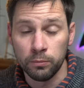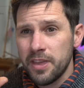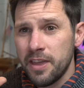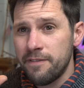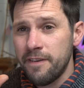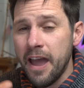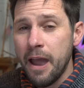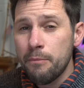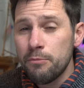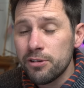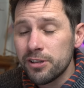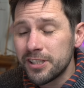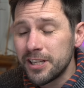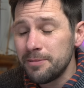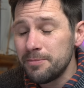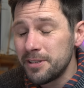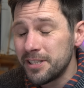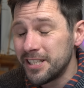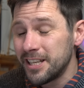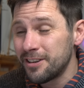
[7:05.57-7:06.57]
If Emirates
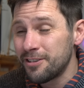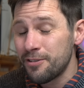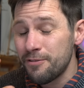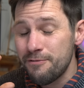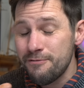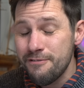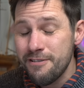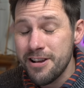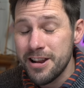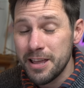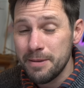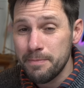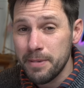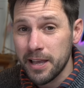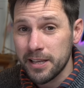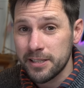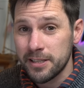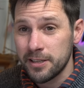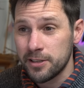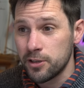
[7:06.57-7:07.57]
Team New Zealand have really
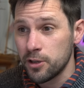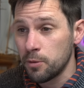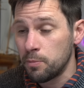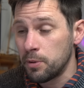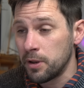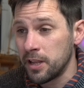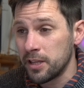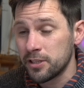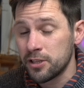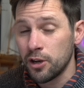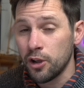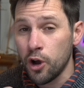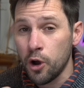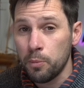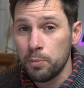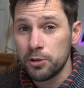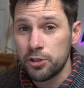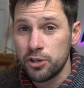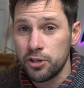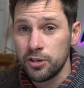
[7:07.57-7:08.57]
messed this up and it's an
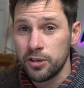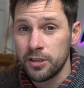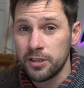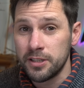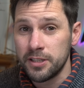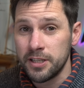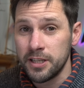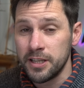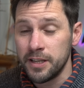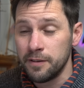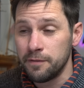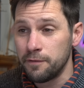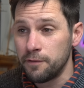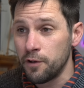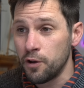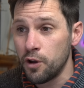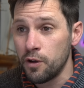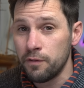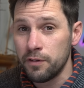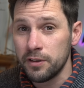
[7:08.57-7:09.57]
opportunity
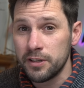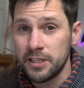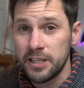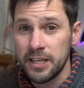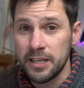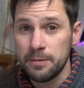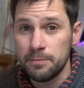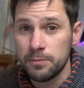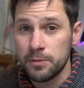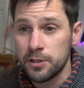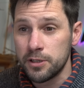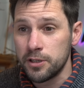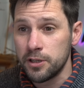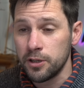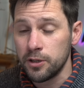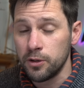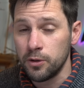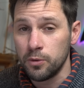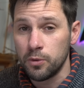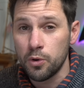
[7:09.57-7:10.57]
for other teams
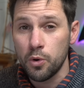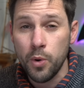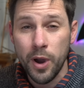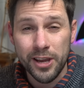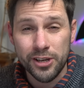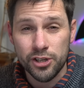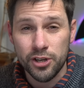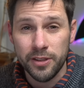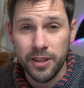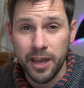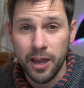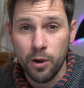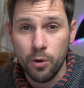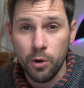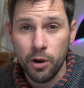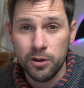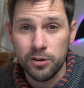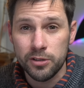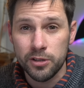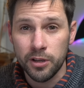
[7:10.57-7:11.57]
to question their
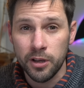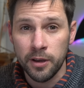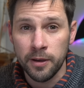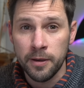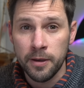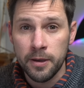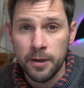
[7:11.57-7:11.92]
quota,